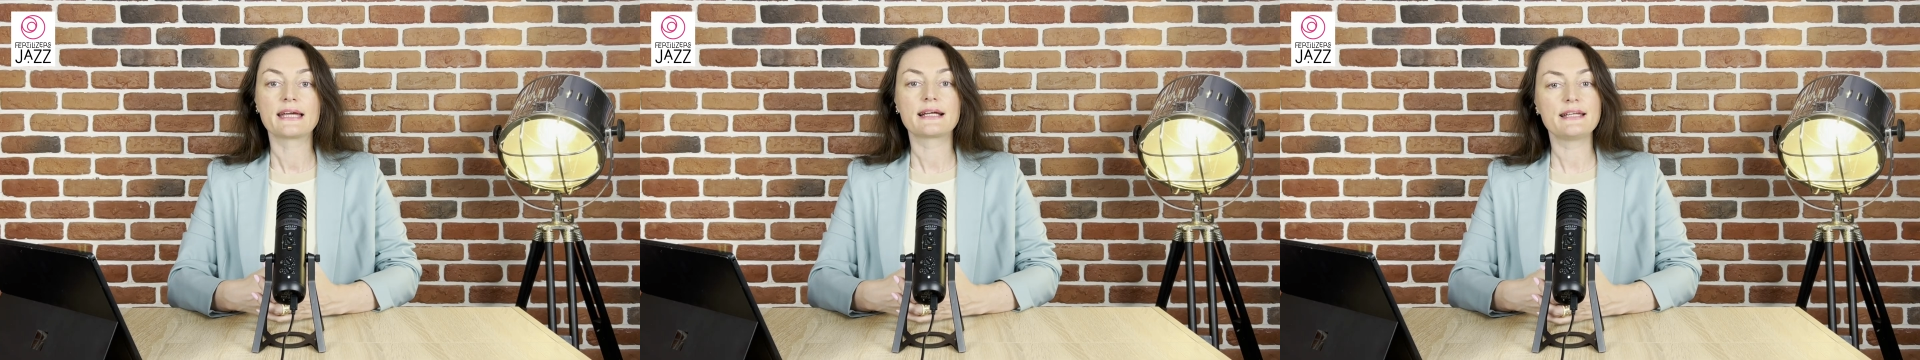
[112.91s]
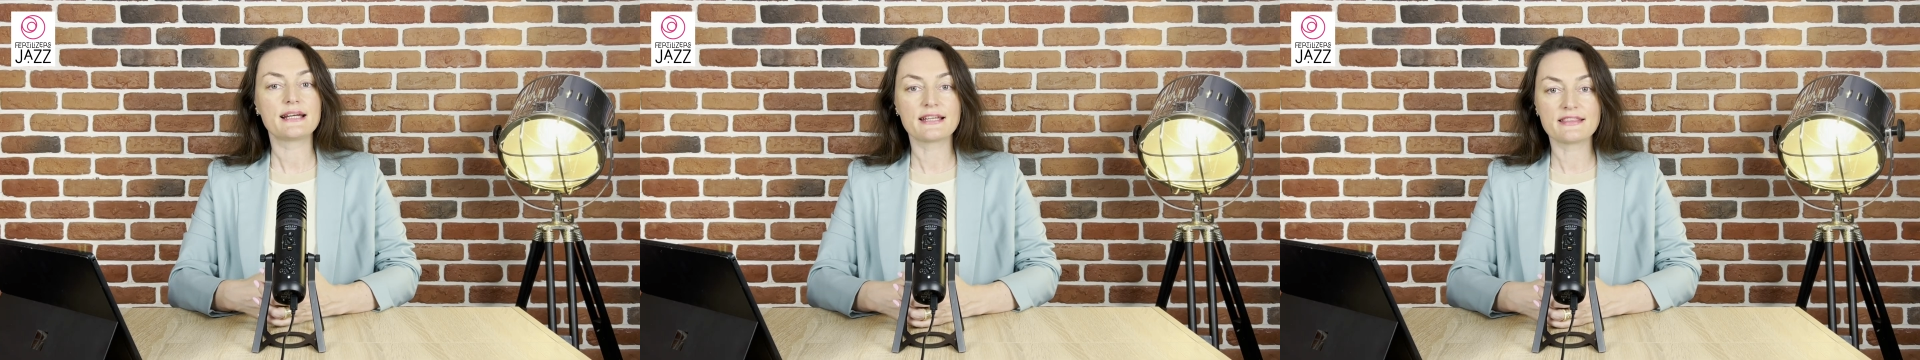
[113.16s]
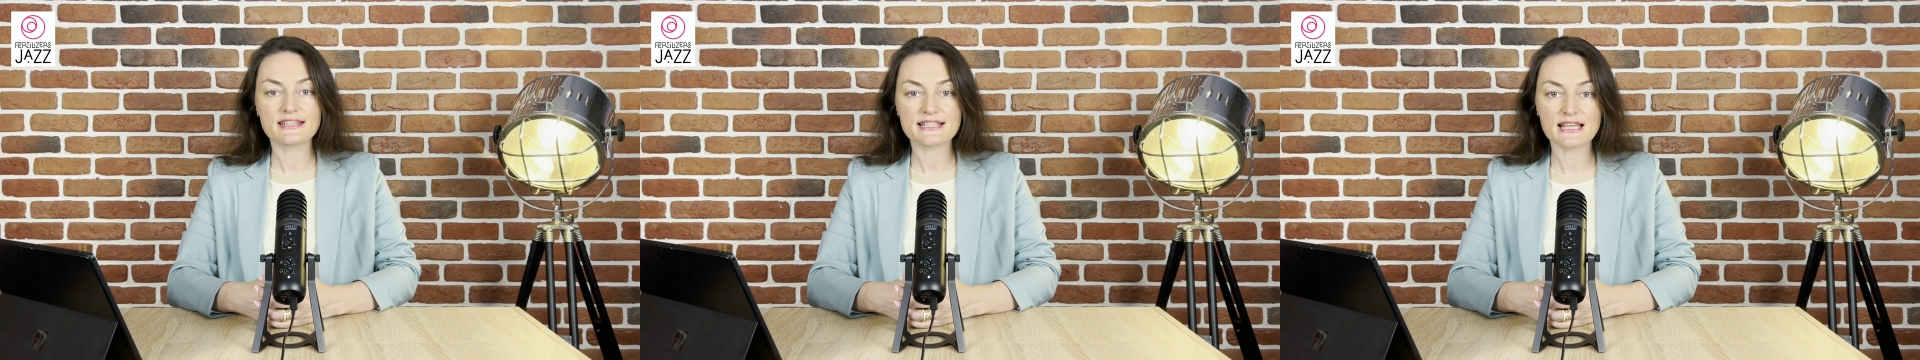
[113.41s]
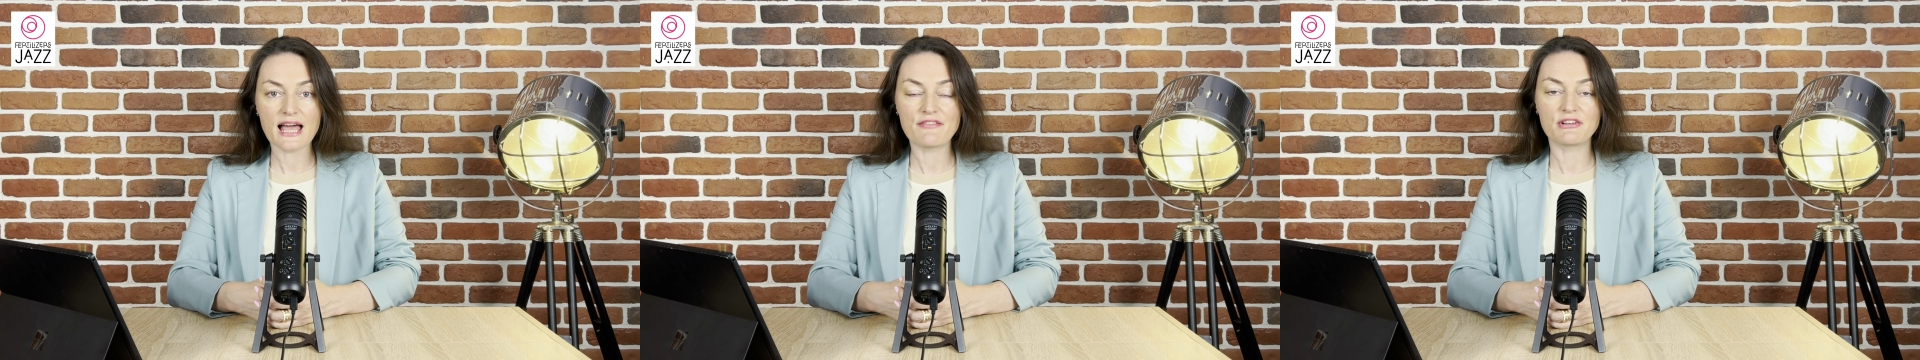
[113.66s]
Clearly,
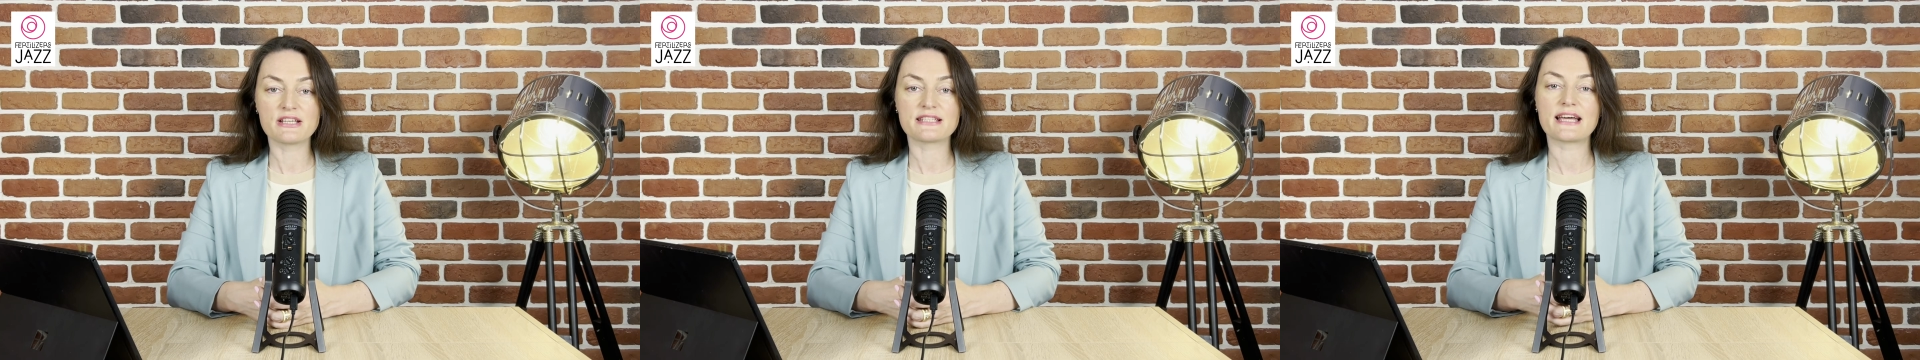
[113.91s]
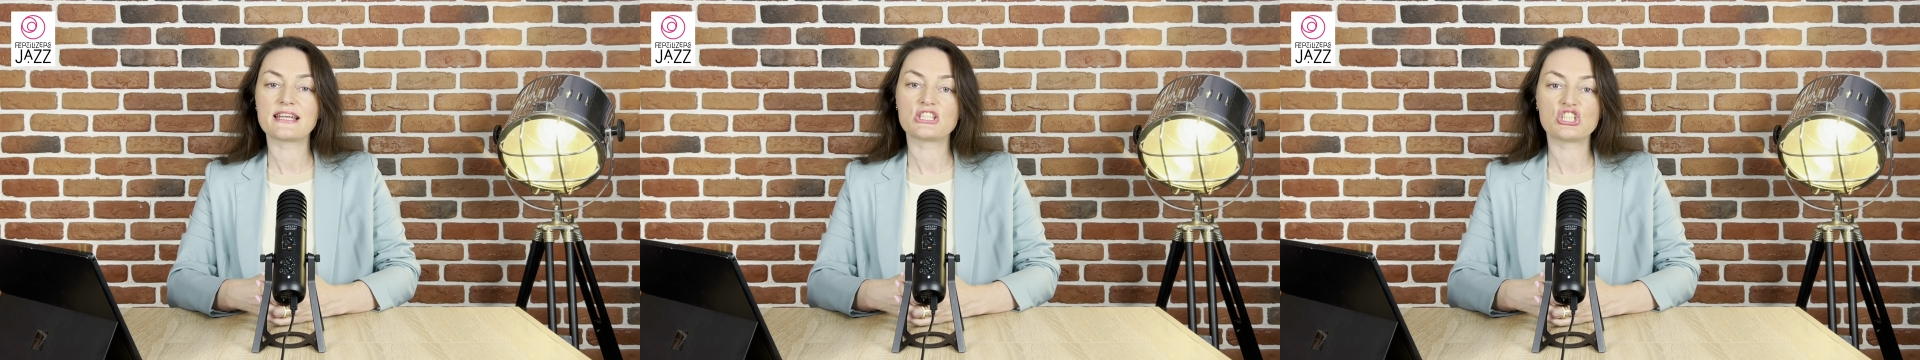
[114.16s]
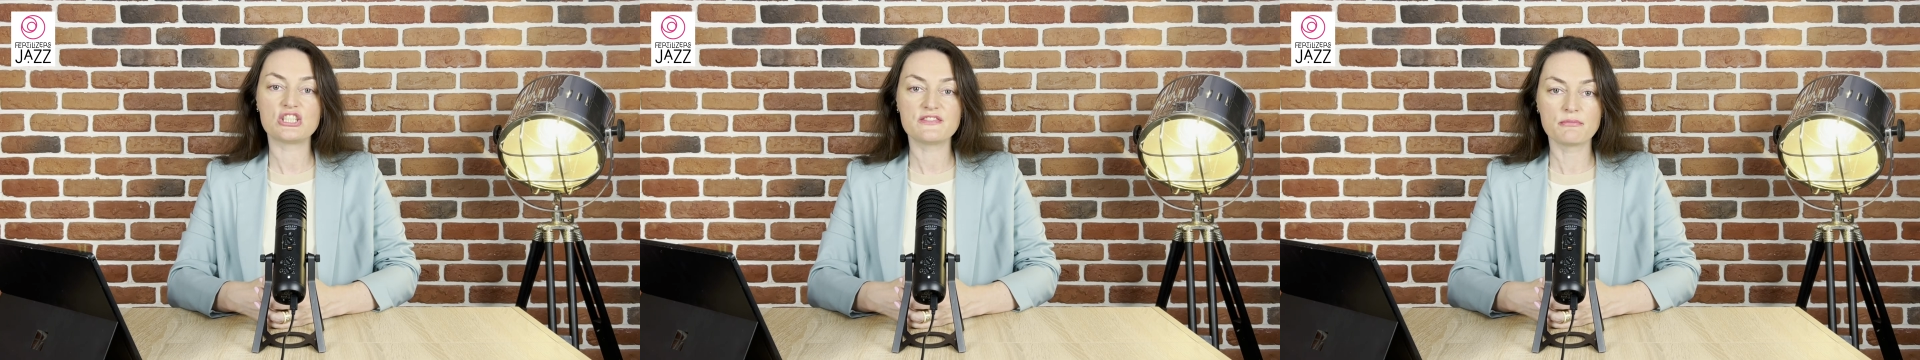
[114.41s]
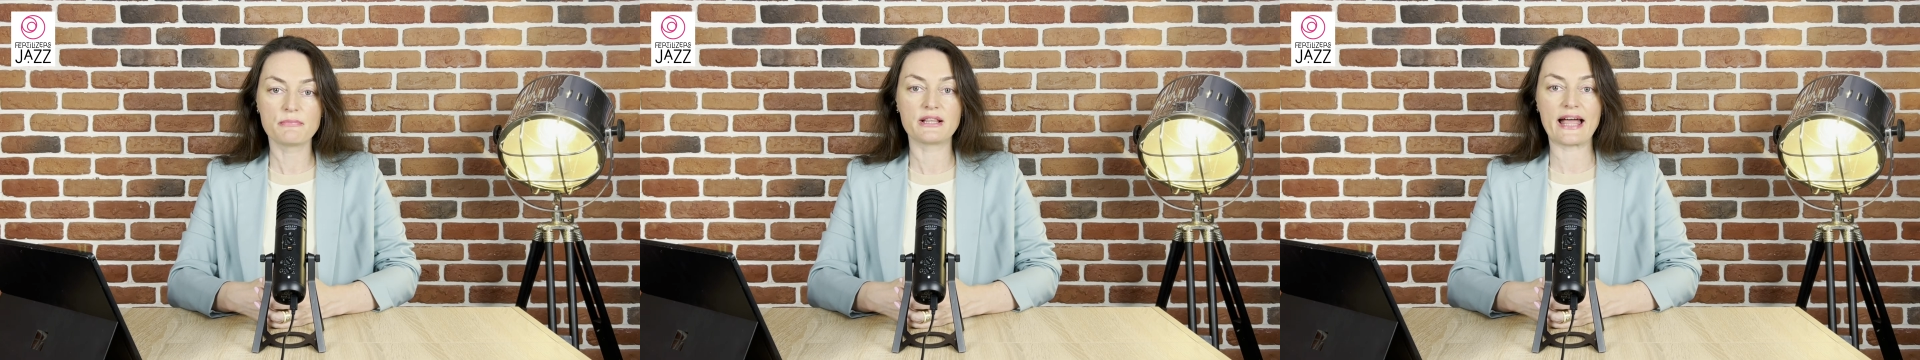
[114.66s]
this level is
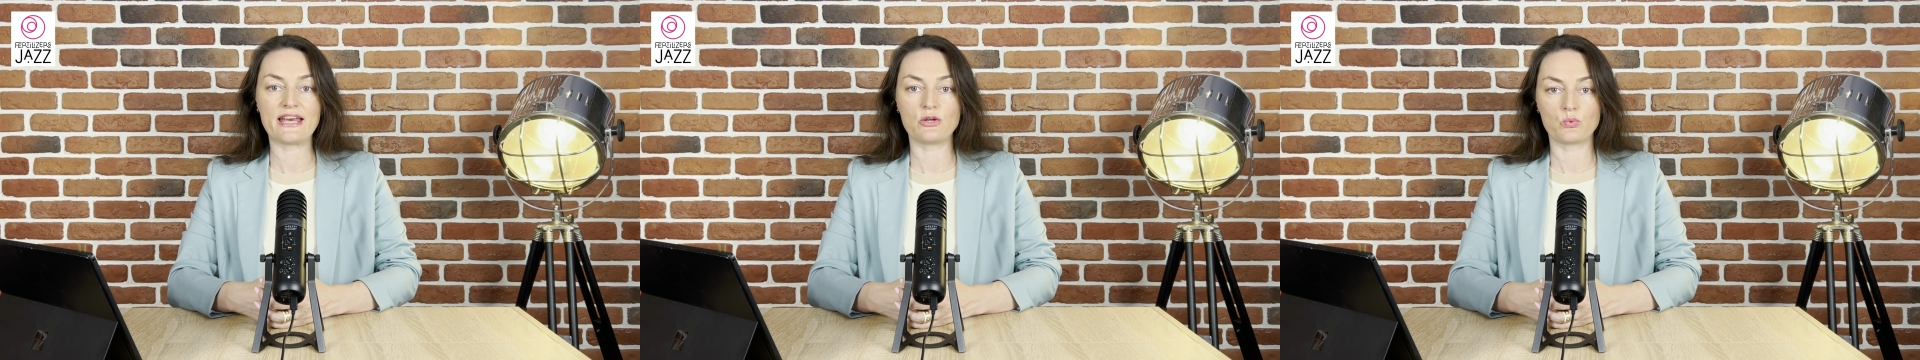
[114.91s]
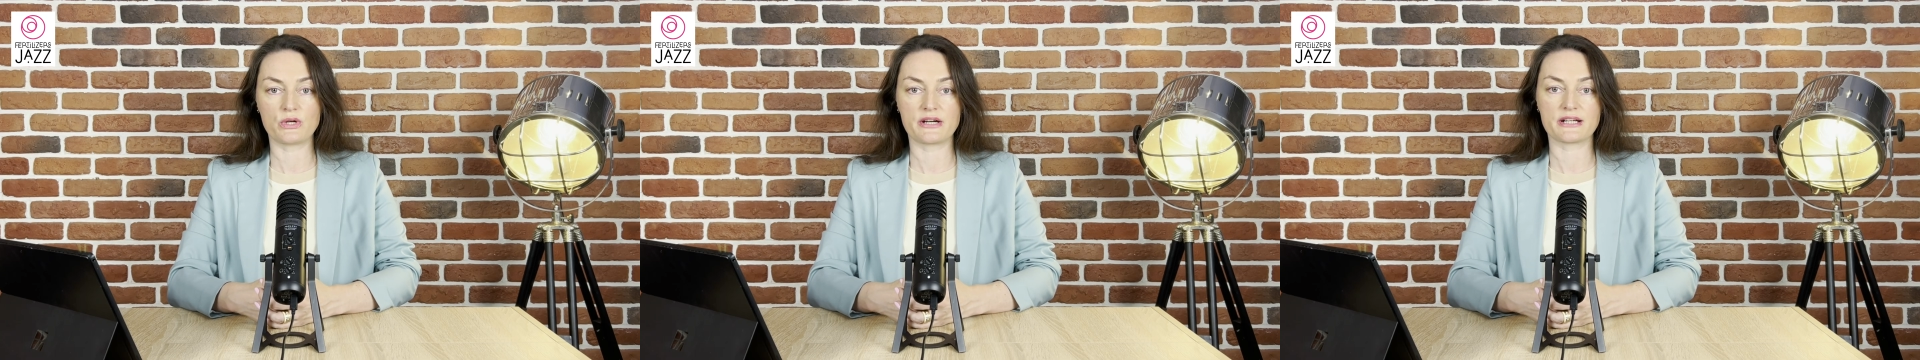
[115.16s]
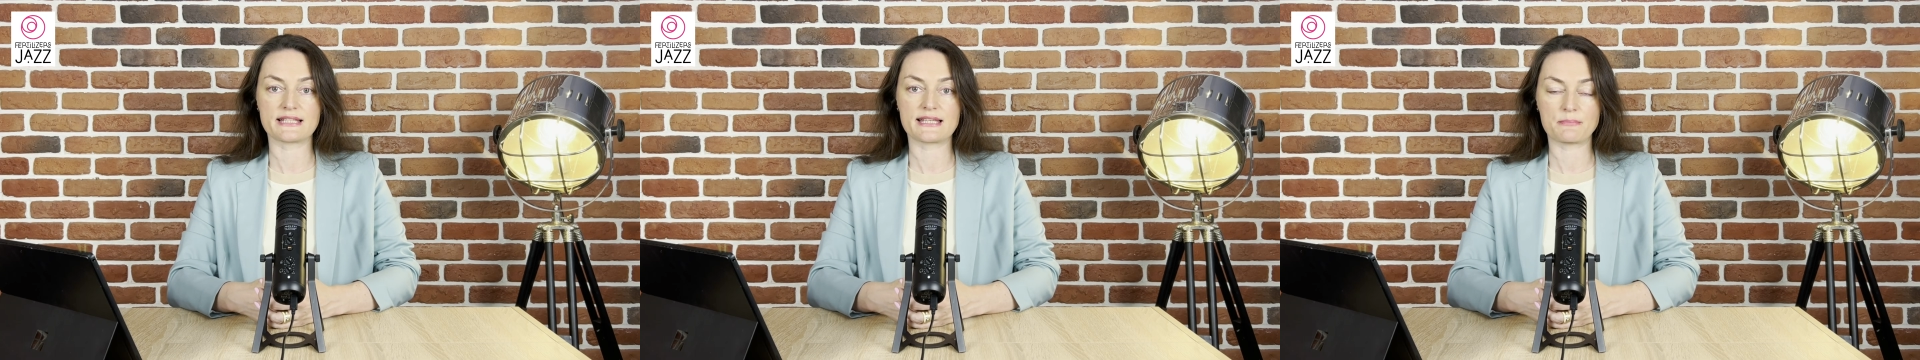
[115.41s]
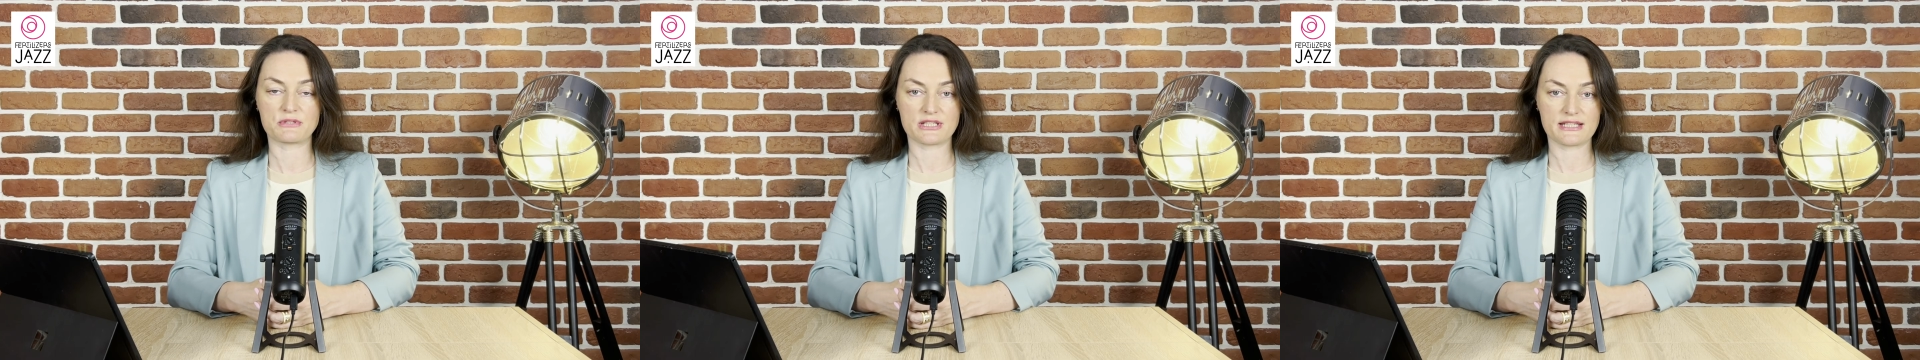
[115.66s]
unachievable anywhere
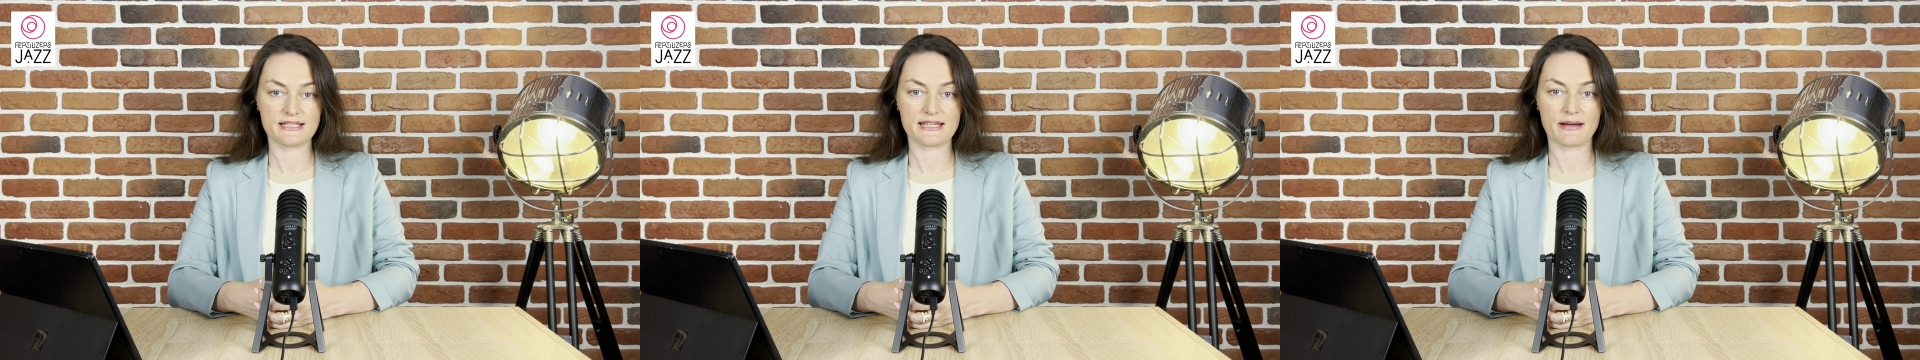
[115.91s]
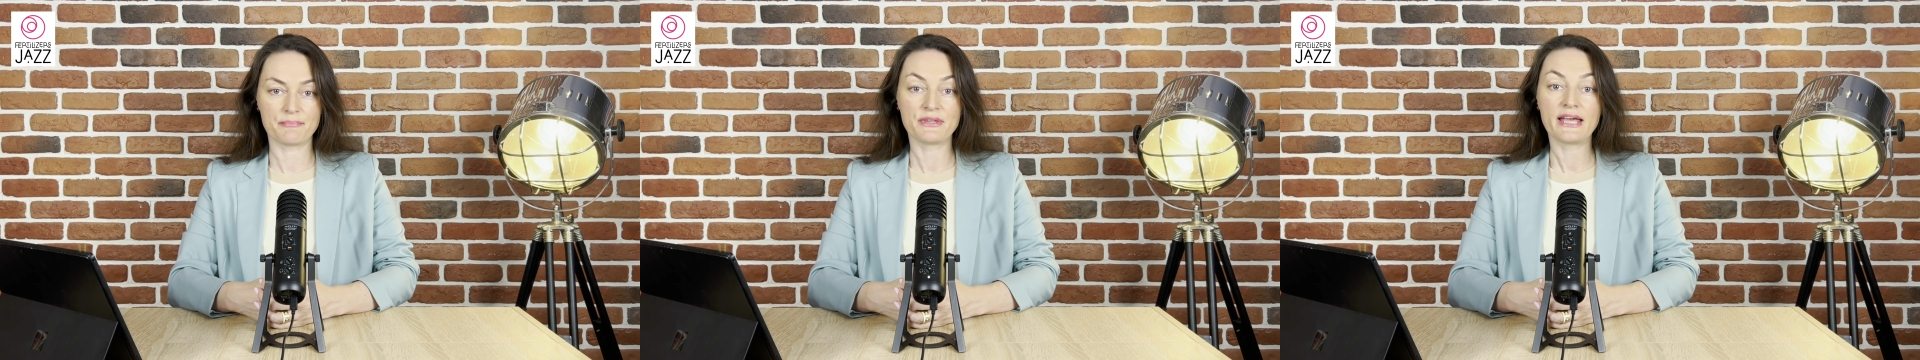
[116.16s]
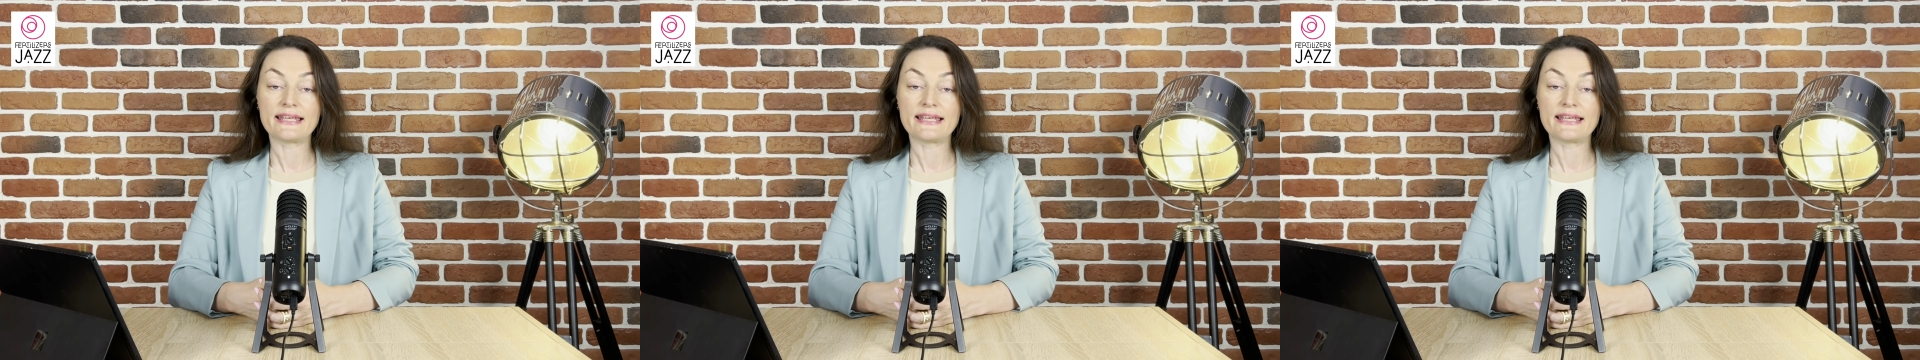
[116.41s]
except India,